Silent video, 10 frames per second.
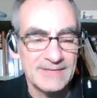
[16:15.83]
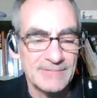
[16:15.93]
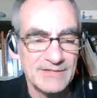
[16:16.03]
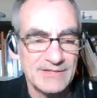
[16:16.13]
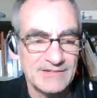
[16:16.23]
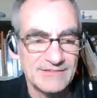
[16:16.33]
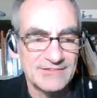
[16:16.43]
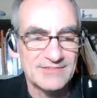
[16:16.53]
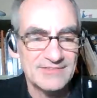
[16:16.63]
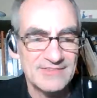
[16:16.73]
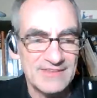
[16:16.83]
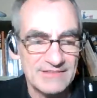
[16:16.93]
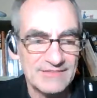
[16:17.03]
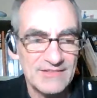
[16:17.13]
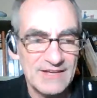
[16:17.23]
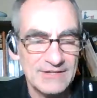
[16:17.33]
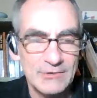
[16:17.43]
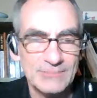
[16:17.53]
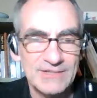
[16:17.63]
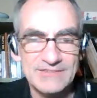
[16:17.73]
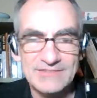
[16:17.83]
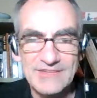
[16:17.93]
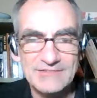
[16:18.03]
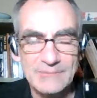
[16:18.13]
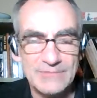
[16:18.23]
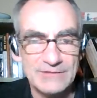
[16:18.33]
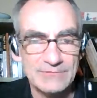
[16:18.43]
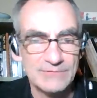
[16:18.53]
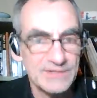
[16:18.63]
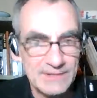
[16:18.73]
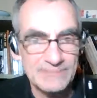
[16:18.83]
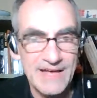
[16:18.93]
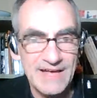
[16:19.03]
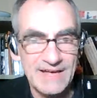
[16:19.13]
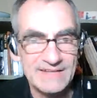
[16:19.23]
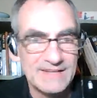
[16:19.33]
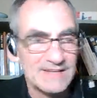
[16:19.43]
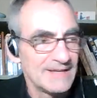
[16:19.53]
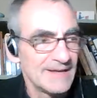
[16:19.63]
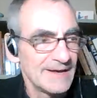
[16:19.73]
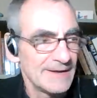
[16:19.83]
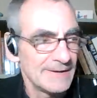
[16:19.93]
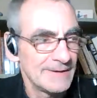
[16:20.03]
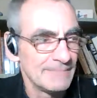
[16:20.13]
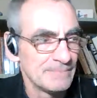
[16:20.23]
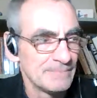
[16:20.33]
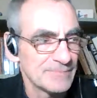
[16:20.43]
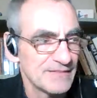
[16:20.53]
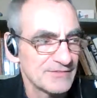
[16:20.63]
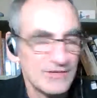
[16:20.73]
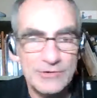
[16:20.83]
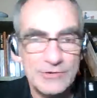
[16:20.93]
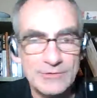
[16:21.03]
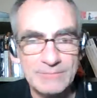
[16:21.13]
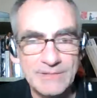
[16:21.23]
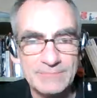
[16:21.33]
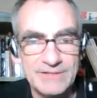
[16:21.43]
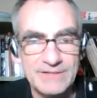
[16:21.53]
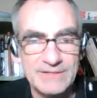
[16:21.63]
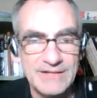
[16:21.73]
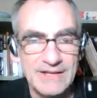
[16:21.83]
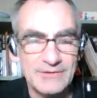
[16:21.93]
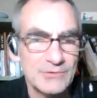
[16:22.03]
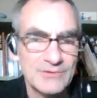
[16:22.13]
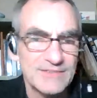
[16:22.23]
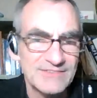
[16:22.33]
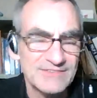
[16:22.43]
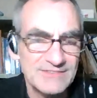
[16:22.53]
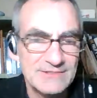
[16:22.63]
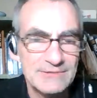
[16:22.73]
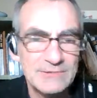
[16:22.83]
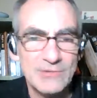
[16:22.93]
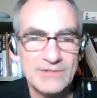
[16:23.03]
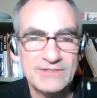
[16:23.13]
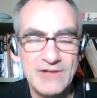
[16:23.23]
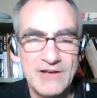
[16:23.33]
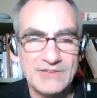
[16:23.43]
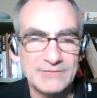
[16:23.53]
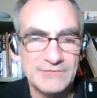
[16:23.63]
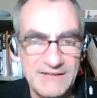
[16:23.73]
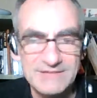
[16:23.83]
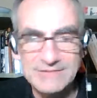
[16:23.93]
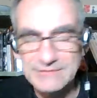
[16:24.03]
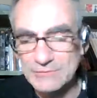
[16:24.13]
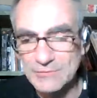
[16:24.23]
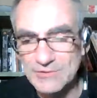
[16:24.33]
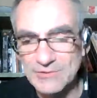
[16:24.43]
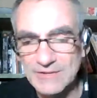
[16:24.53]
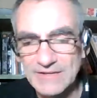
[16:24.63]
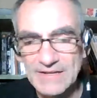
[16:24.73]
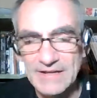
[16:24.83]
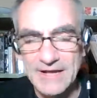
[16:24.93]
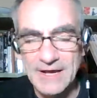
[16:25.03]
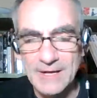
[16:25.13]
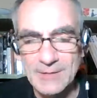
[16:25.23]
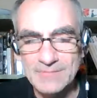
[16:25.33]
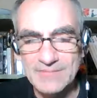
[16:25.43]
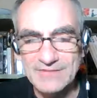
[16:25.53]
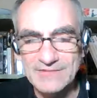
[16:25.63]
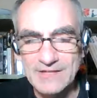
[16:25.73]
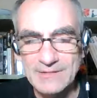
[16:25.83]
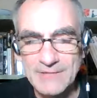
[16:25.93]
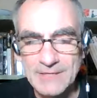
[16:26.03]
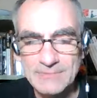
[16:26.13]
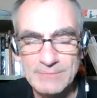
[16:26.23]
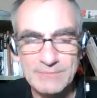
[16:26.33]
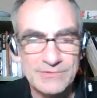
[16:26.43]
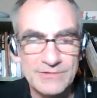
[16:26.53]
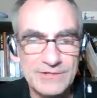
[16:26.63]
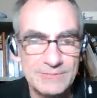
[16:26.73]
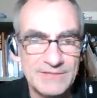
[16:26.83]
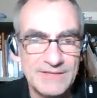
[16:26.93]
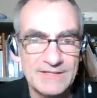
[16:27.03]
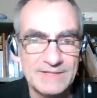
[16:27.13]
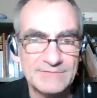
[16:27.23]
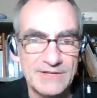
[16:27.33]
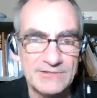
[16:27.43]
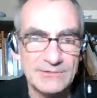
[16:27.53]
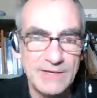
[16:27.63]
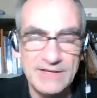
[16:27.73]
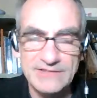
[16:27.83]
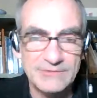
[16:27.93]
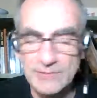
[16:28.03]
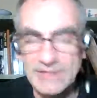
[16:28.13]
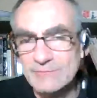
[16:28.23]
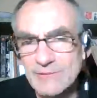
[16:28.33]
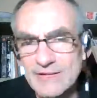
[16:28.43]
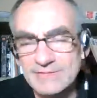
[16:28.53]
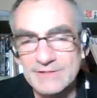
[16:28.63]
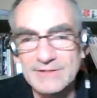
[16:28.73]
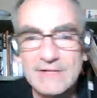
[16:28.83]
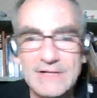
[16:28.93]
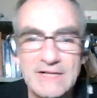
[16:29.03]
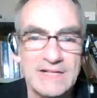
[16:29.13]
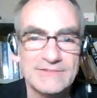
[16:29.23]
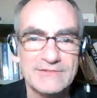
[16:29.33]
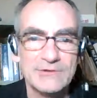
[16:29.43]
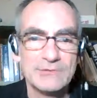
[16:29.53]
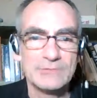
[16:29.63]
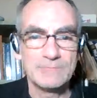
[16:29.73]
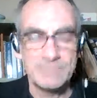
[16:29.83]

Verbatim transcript: because the next thing I know, I'm going to say something really bad um, that's going to hurt people eh, or that's going to cause offense or um, that's going to make people look at me like I've got two heads or what, whatever. So,